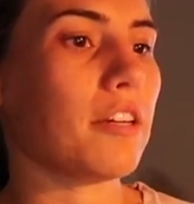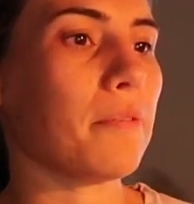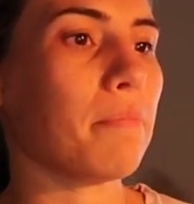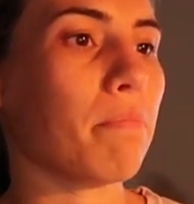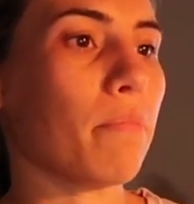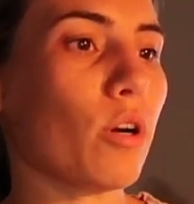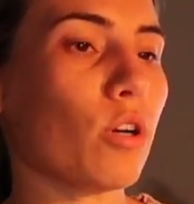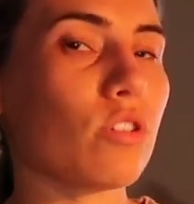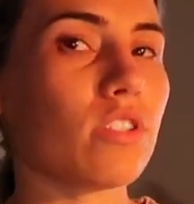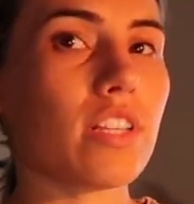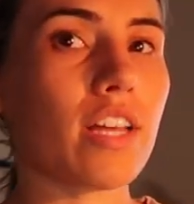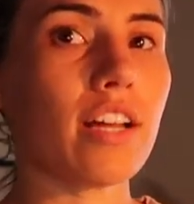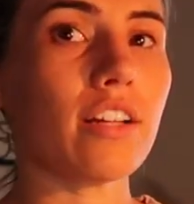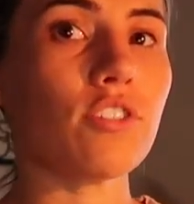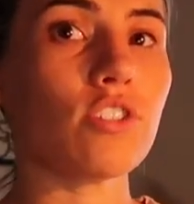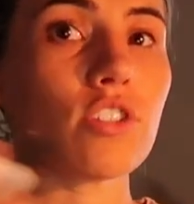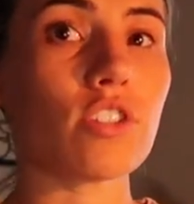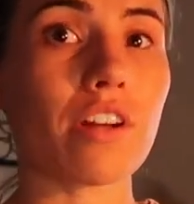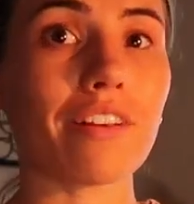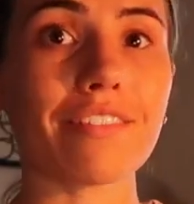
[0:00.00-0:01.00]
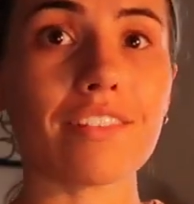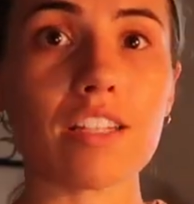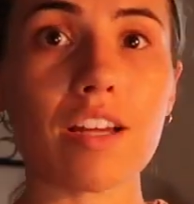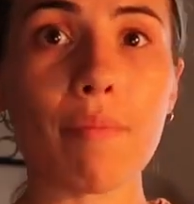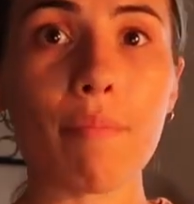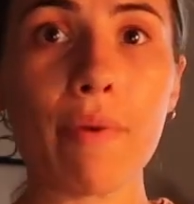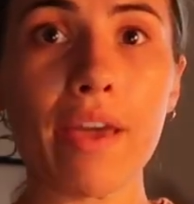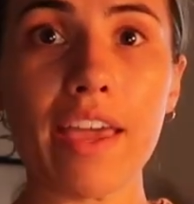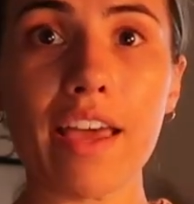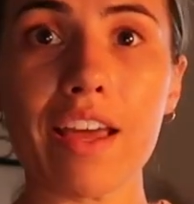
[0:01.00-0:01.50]
MRSA, just off the
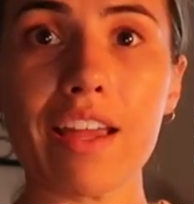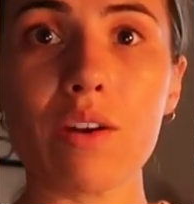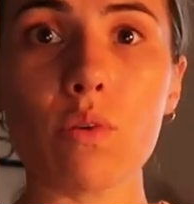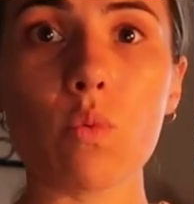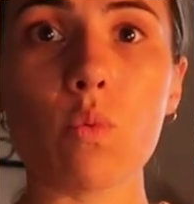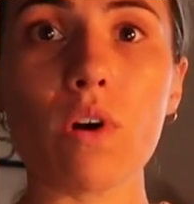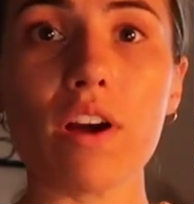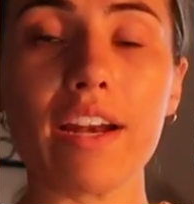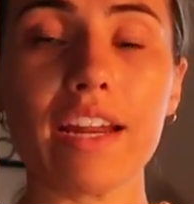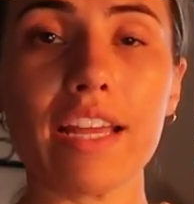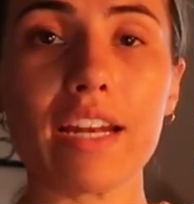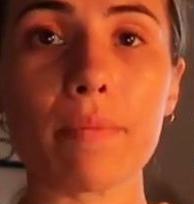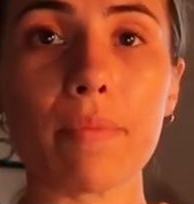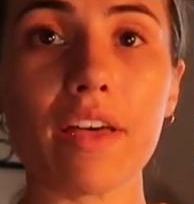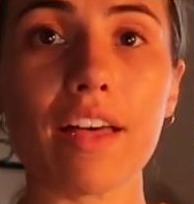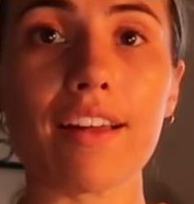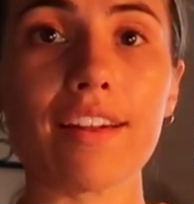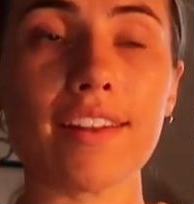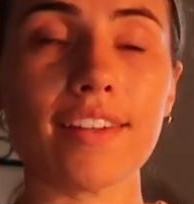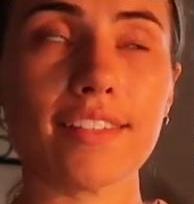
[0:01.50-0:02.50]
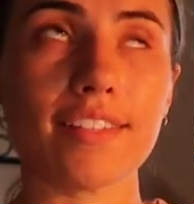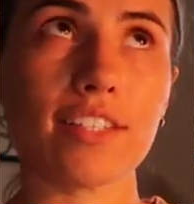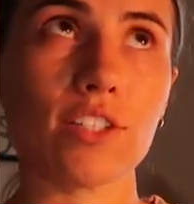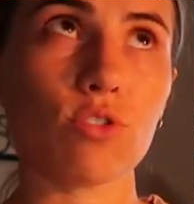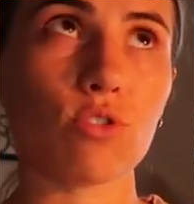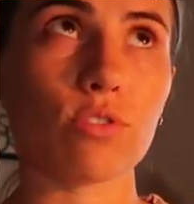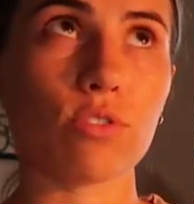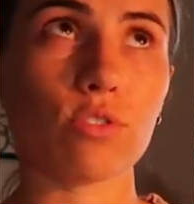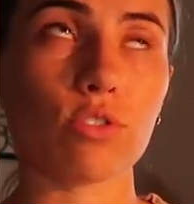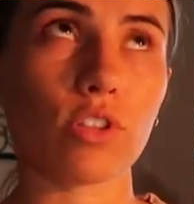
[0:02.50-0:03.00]
top of my head. What antibiotics
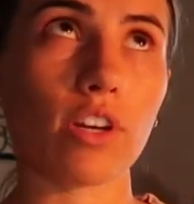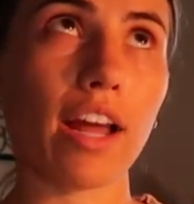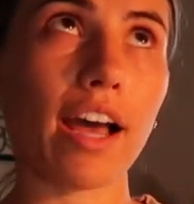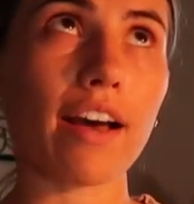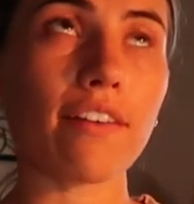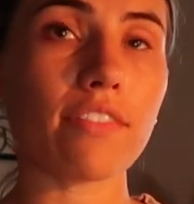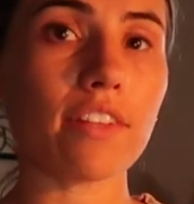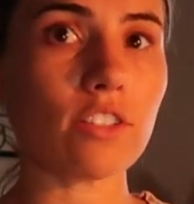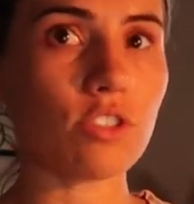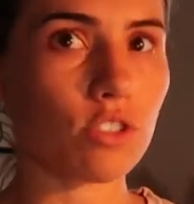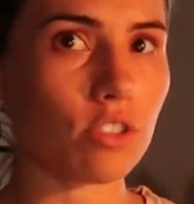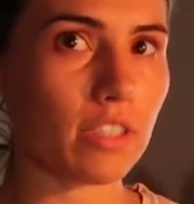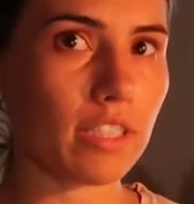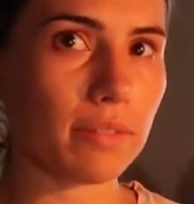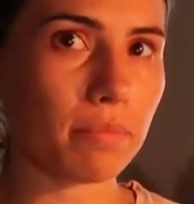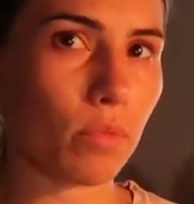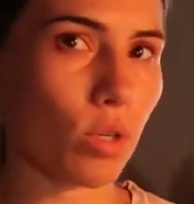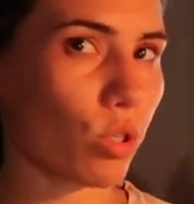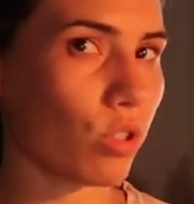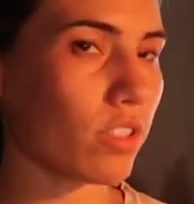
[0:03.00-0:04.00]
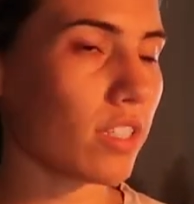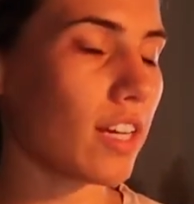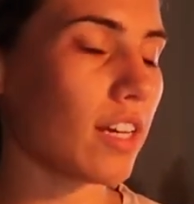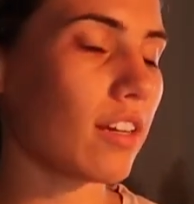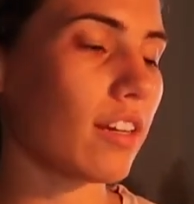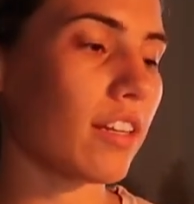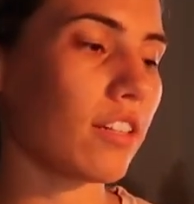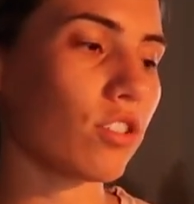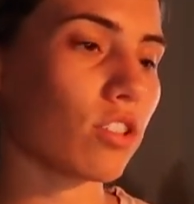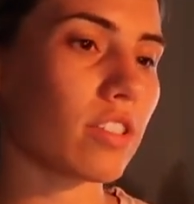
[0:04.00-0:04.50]
can children have that treat MRSA?
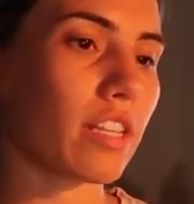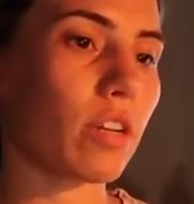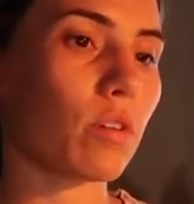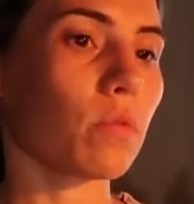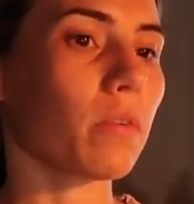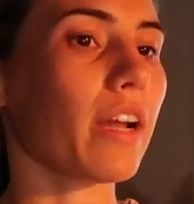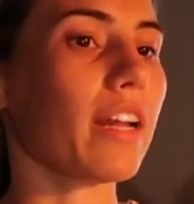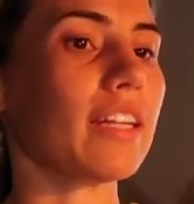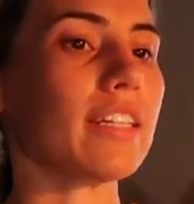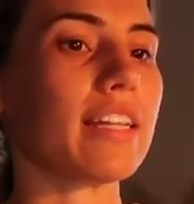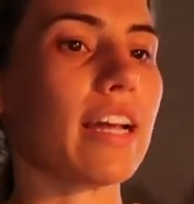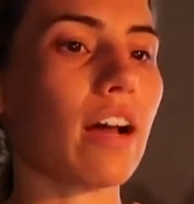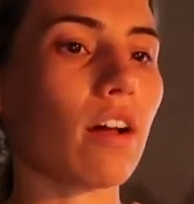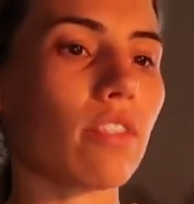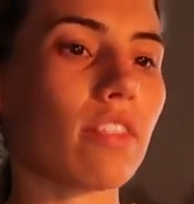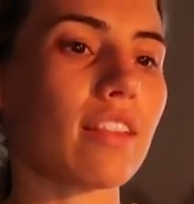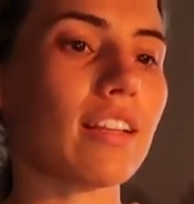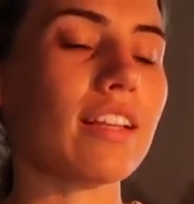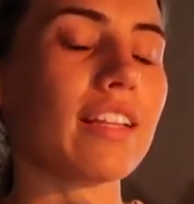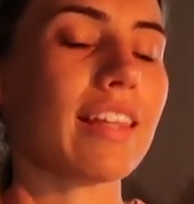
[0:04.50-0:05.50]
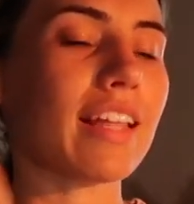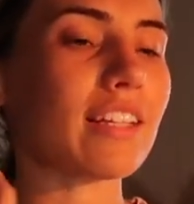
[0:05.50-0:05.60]
And just like write it down.